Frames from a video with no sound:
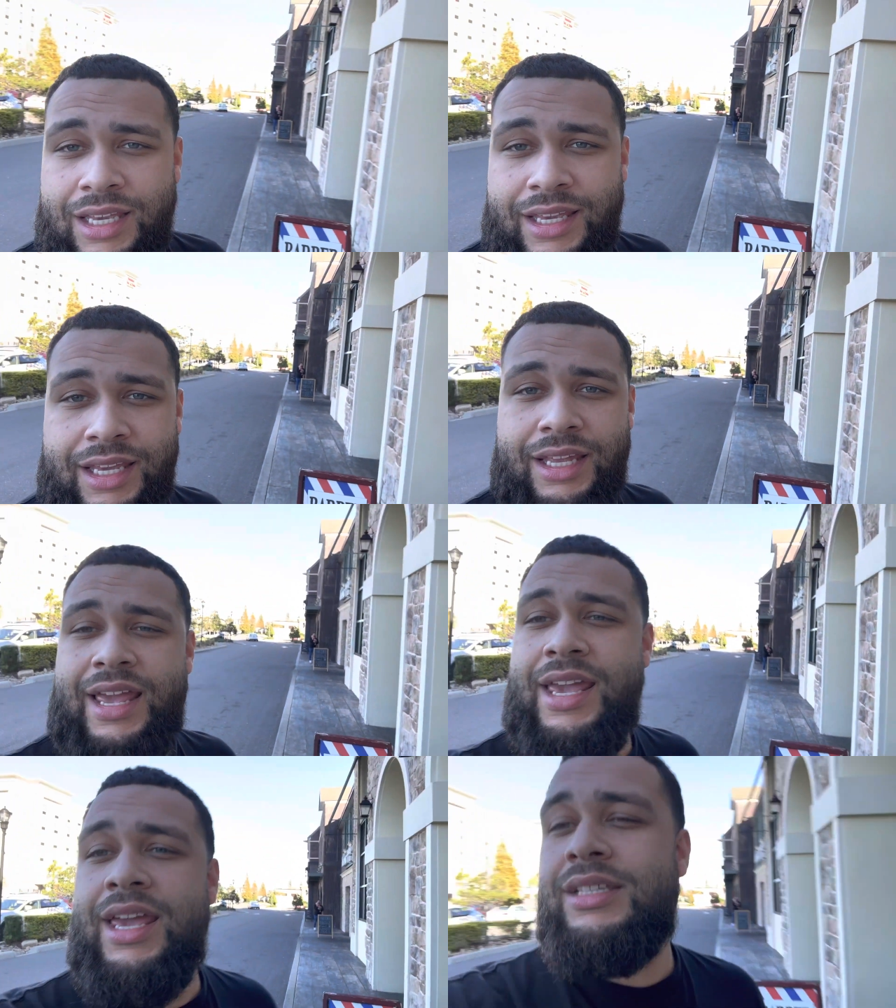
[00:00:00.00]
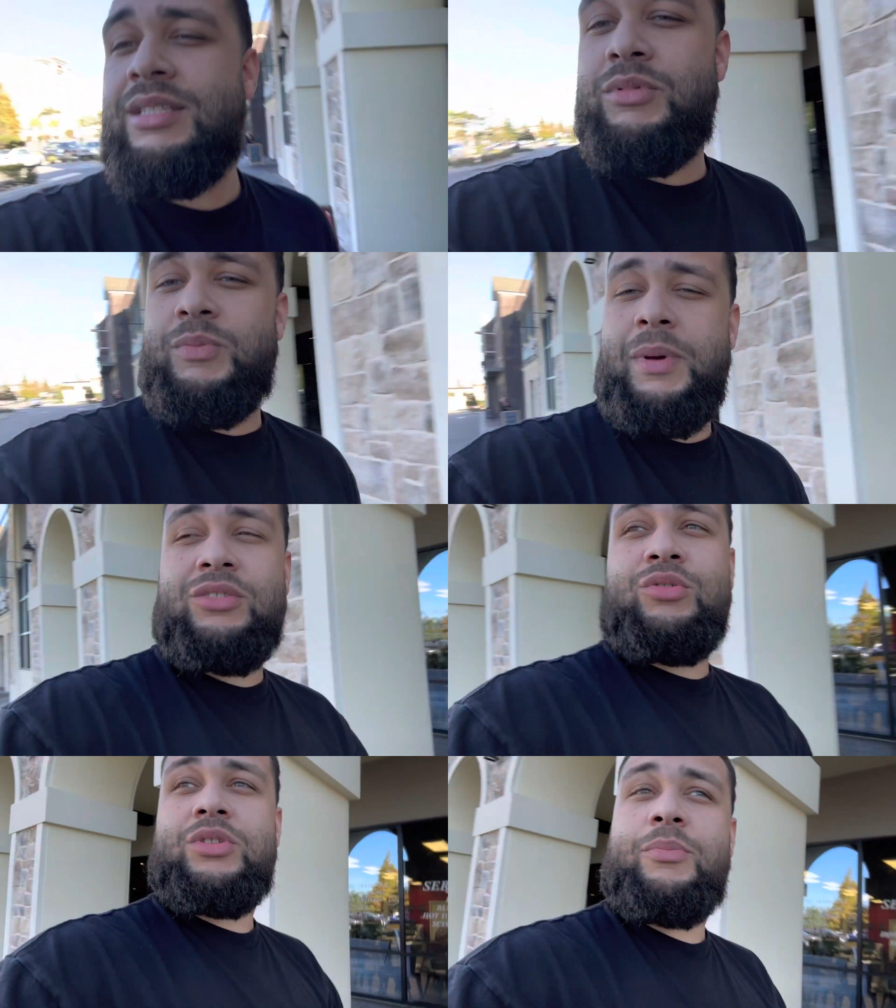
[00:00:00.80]
Hint, hint, some
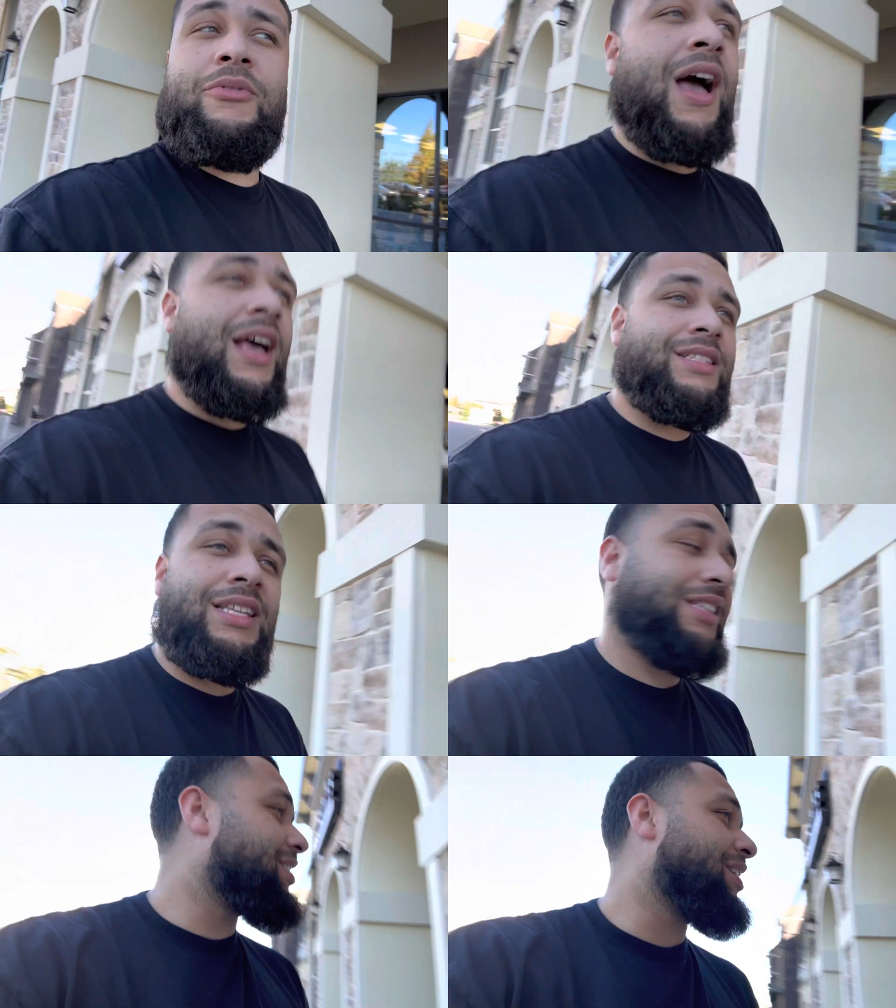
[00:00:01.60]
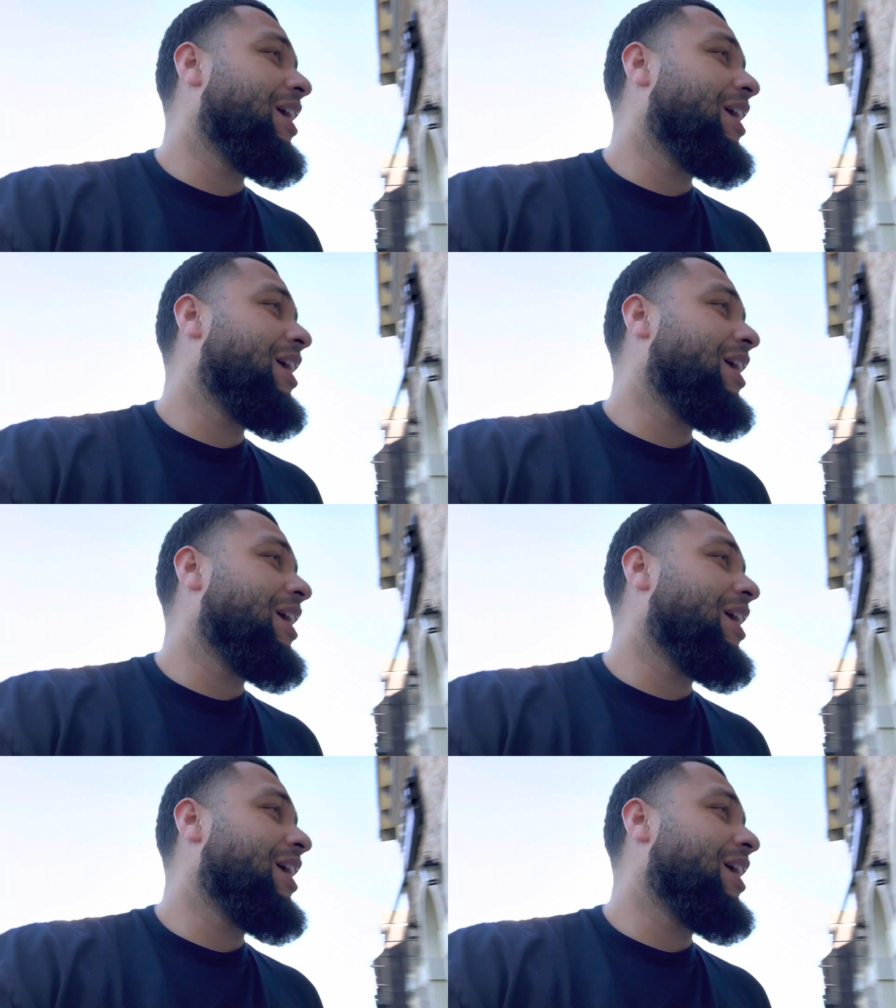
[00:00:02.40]
special surprises.